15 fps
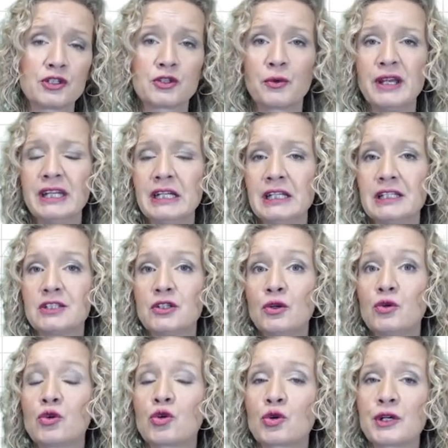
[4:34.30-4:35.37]
So we need
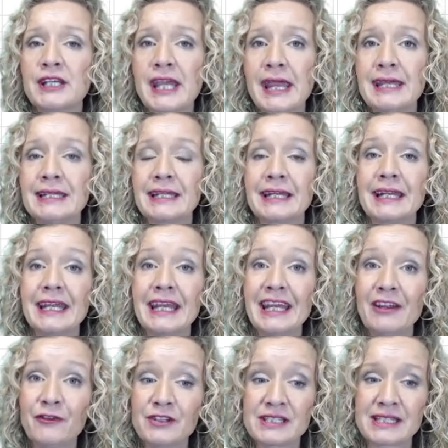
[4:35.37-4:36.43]
to create an
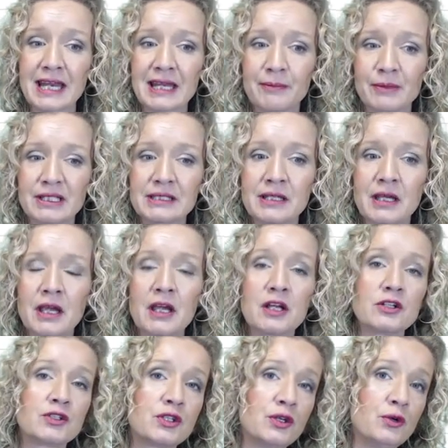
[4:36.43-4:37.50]
if statement
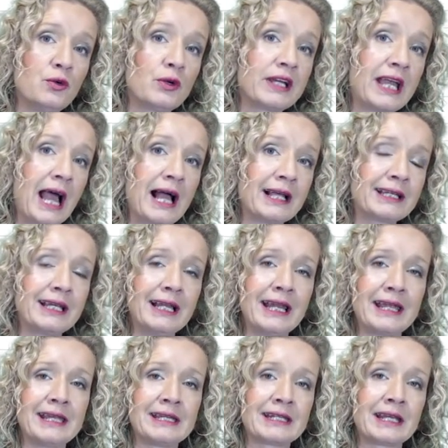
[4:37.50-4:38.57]
to
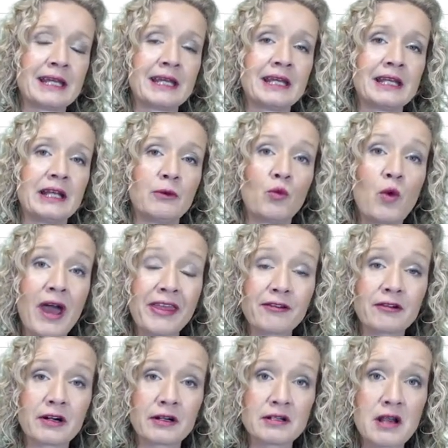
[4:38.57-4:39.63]
calculate
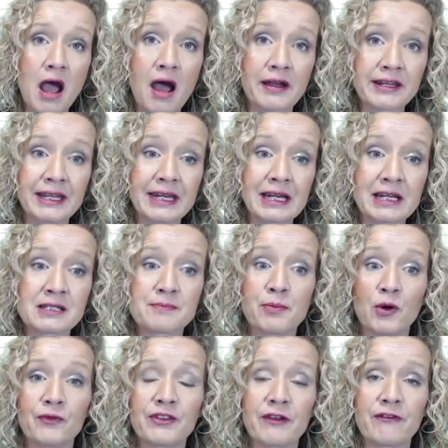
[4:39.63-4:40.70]
whether or not it is
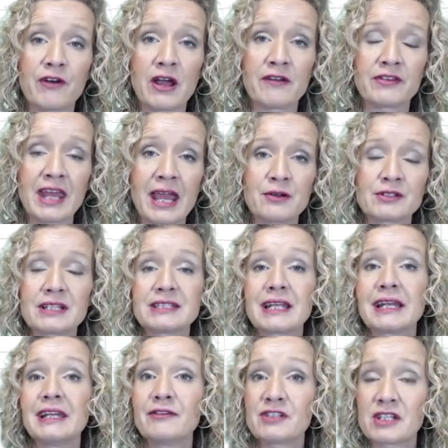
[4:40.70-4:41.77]
above the 5,000,
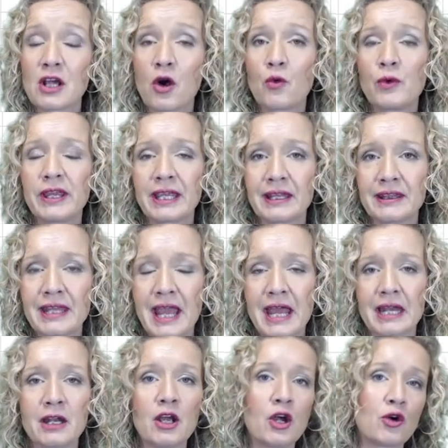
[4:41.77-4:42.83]
and if so, we can
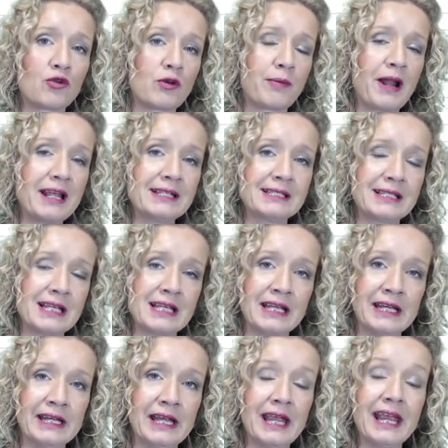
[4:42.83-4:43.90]
then replace
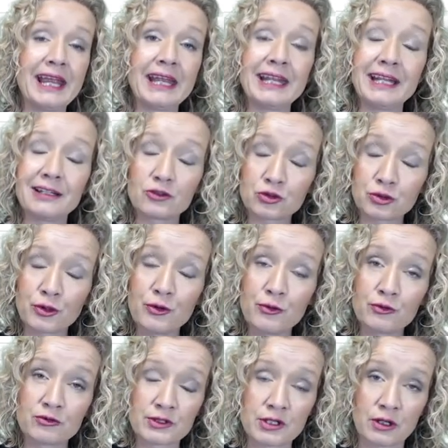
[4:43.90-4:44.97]
the
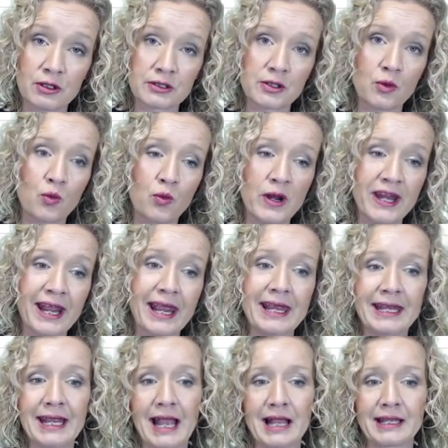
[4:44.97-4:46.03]
true result with
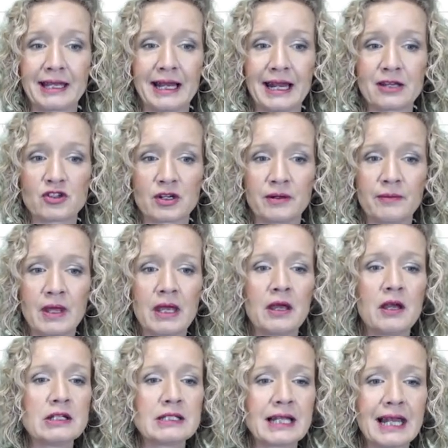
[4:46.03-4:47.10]
a calculation.
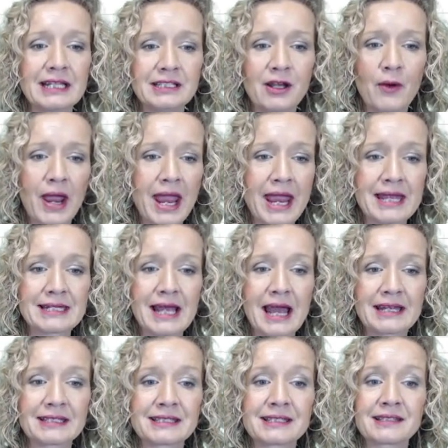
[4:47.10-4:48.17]
So let's go ahead
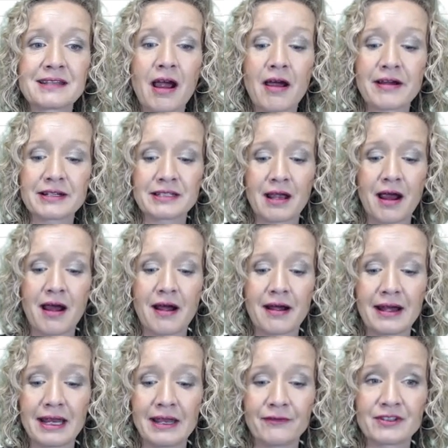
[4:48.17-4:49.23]
and start
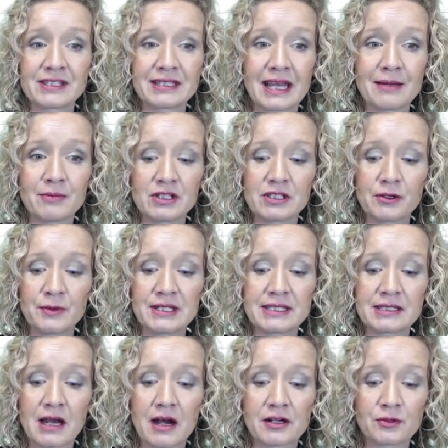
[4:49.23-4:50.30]
our if statement. So we
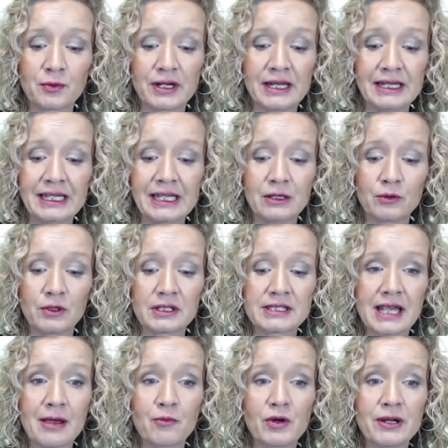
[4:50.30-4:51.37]
start with an
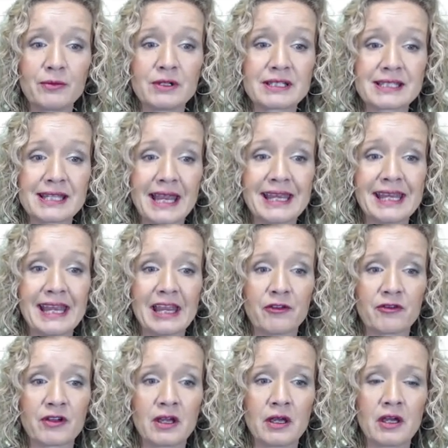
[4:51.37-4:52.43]
equals and we will say if.
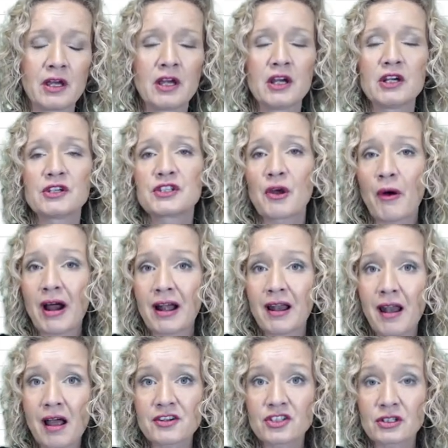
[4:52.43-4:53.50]
So our
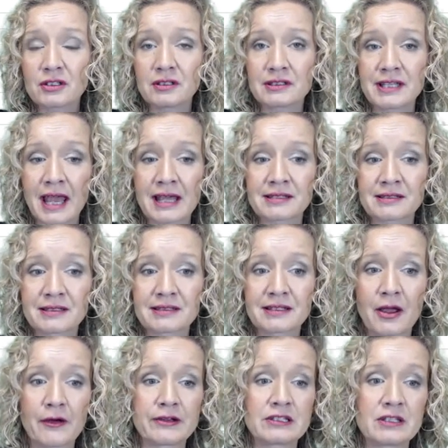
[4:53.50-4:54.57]
logical test is
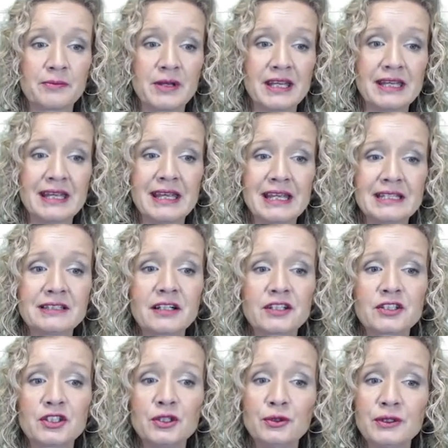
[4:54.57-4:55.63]
going to be, is our
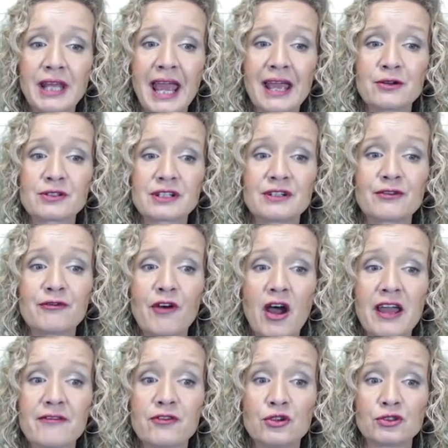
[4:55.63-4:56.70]

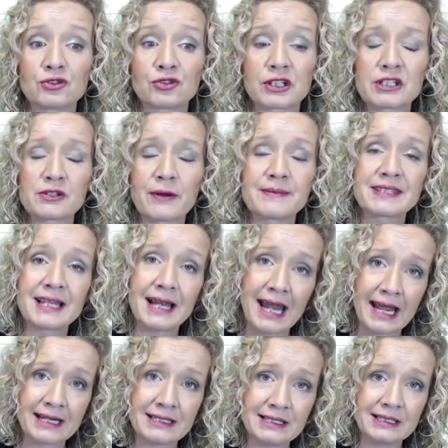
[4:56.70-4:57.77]
2,500, so I'm
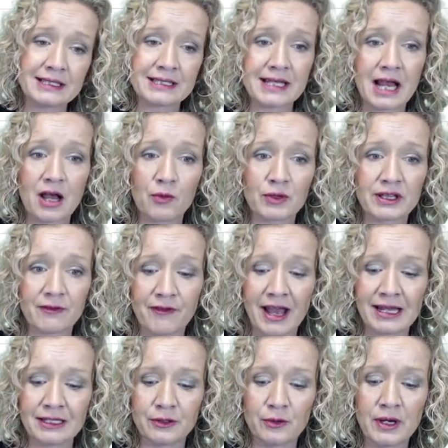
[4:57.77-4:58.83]
selecting the cell with the
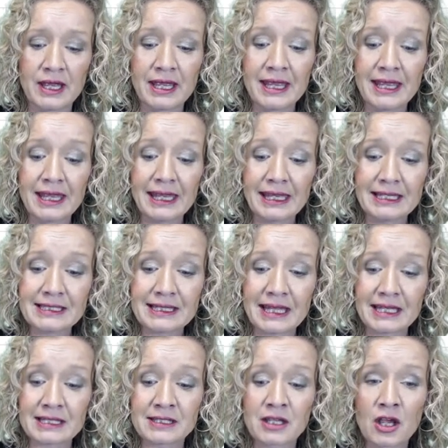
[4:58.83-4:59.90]
value, is
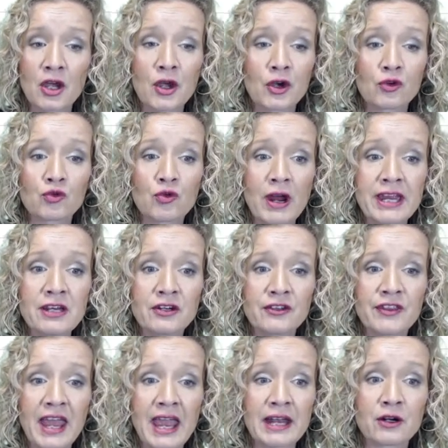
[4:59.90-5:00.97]
this greater
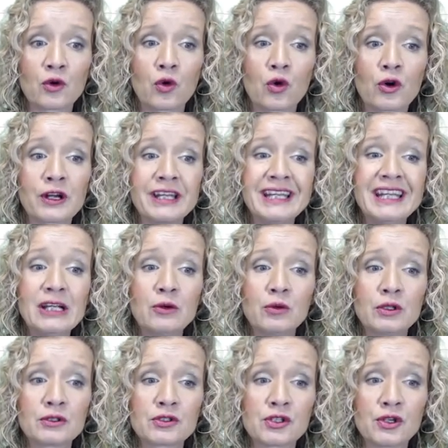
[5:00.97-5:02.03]
than or
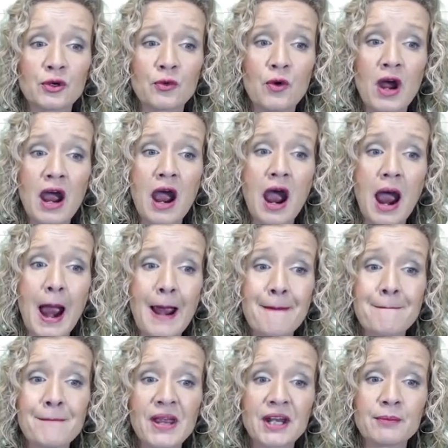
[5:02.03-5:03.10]
equal to our
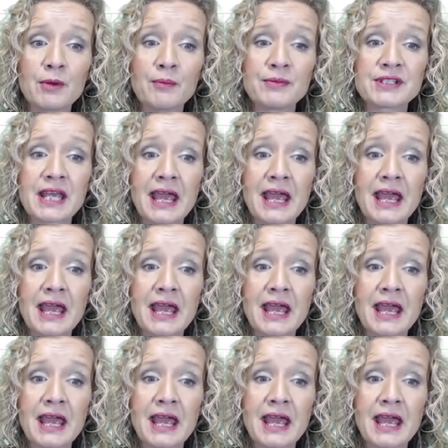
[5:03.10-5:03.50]
minimum